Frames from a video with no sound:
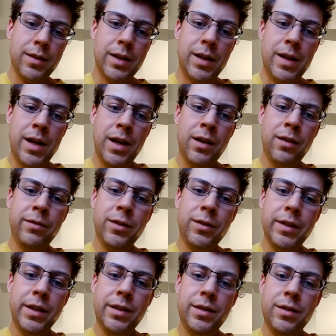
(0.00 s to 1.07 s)
The
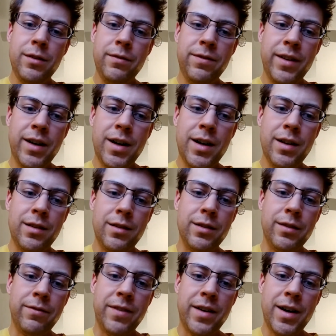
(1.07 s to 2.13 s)
devil is your father,
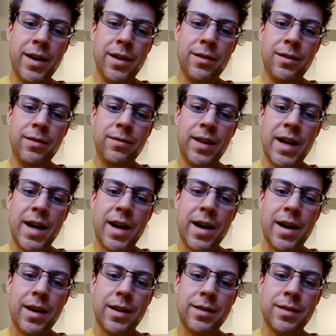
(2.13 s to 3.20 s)
the father of
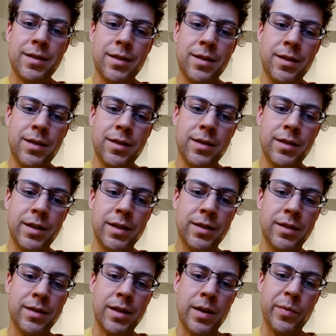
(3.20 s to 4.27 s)
lies.
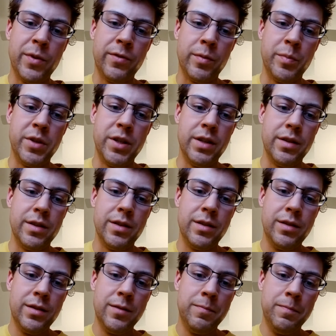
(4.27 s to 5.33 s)
That's coming from
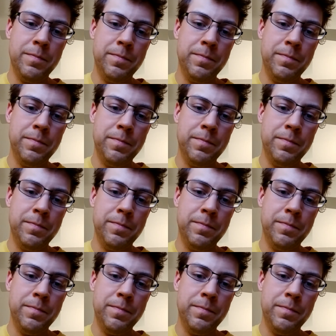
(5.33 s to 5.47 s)
Jesus.